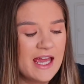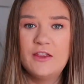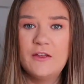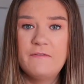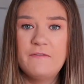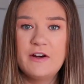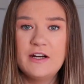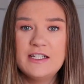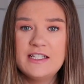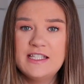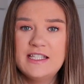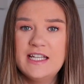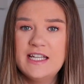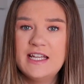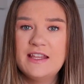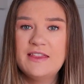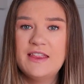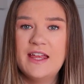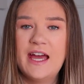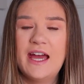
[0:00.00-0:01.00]
And the first
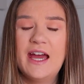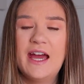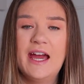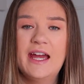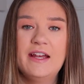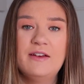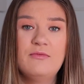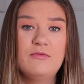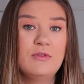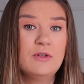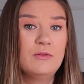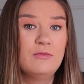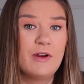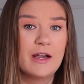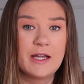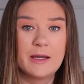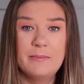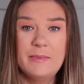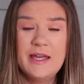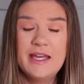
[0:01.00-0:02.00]
thing that I would
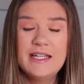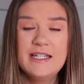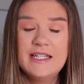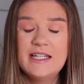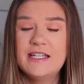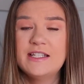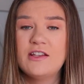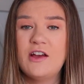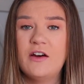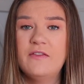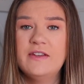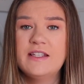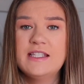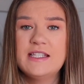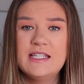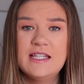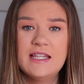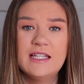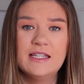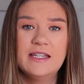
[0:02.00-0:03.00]
recommend is
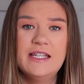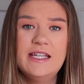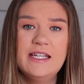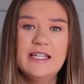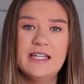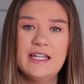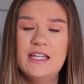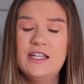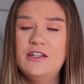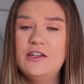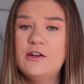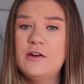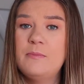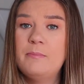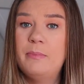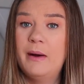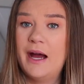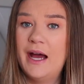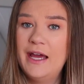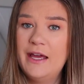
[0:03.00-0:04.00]
obviously the link in your
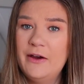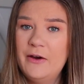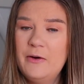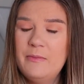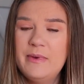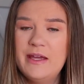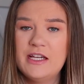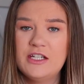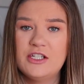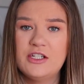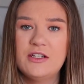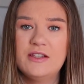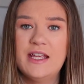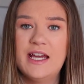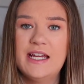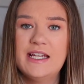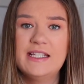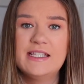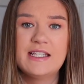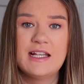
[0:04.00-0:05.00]
bio. Make sure
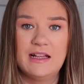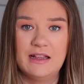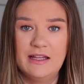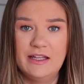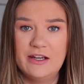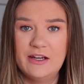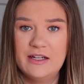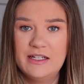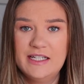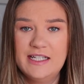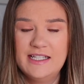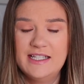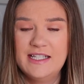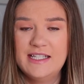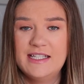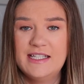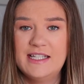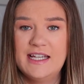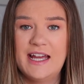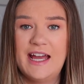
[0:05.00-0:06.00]
that is clear and
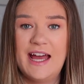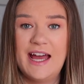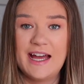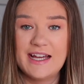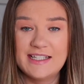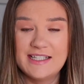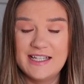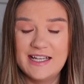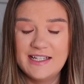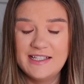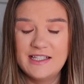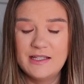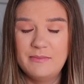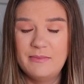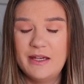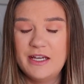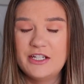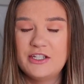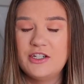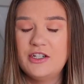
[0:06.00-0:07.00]
easy to access, and
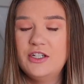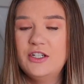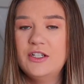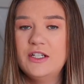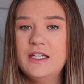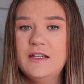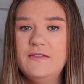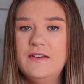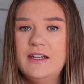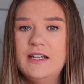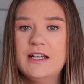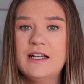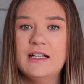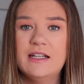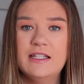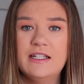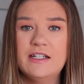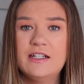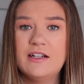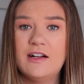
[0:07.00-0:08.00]
make sure you're giving a
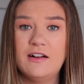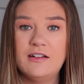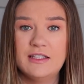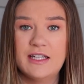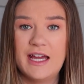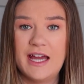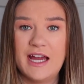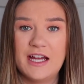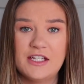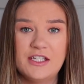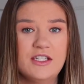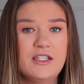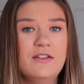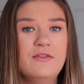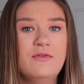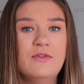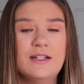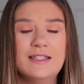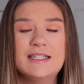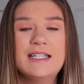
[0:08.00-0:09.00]
clear call to action
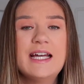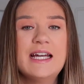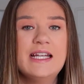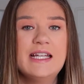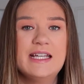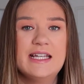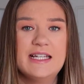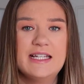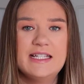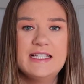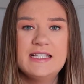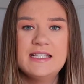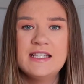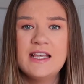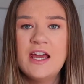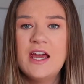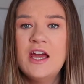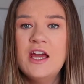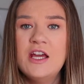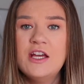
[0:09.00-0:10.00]
of what that is.
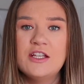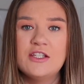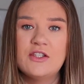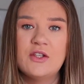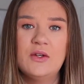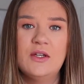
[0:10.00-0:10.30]
So